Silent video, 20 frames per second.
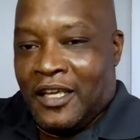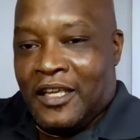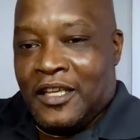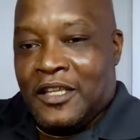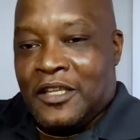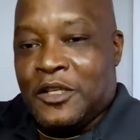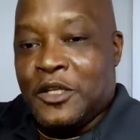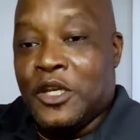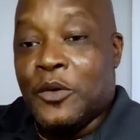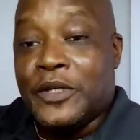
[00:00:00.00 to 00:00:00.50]

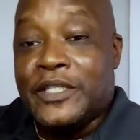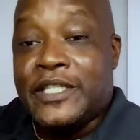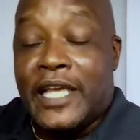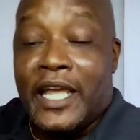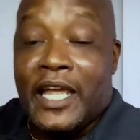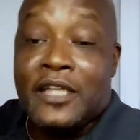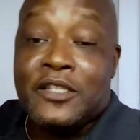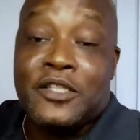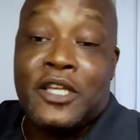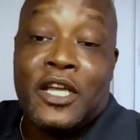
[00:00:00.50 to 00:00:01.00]
You know what to
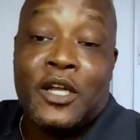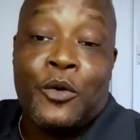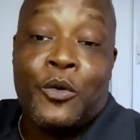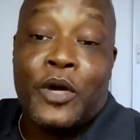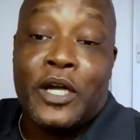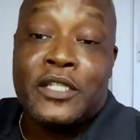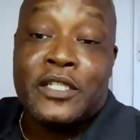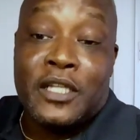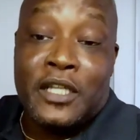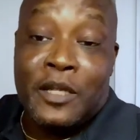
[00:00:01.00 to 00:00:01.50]
answer that
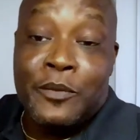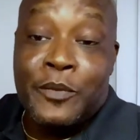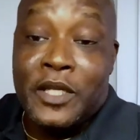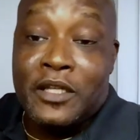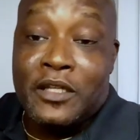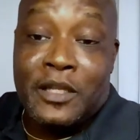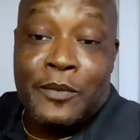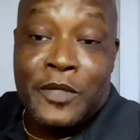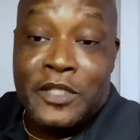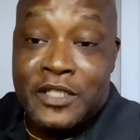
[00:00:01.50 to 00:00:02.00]
question. Let me
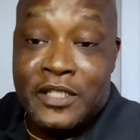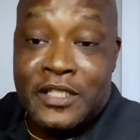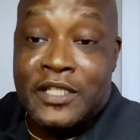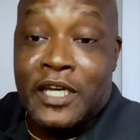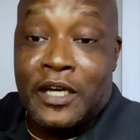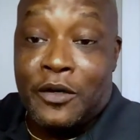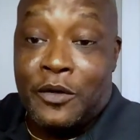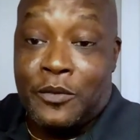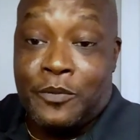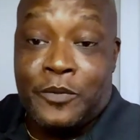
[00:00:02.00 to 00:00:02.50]
let me just
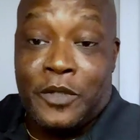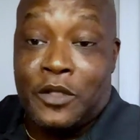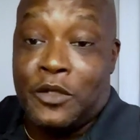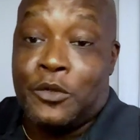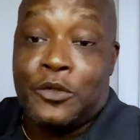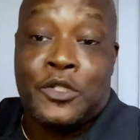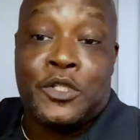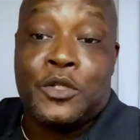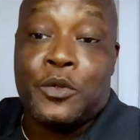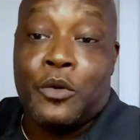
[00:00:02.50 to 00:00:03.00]
tell a little
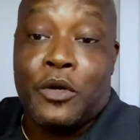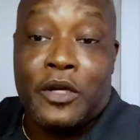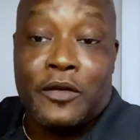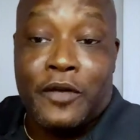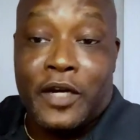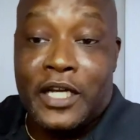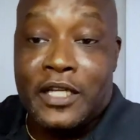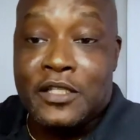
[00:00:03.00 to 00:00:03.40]
story, right?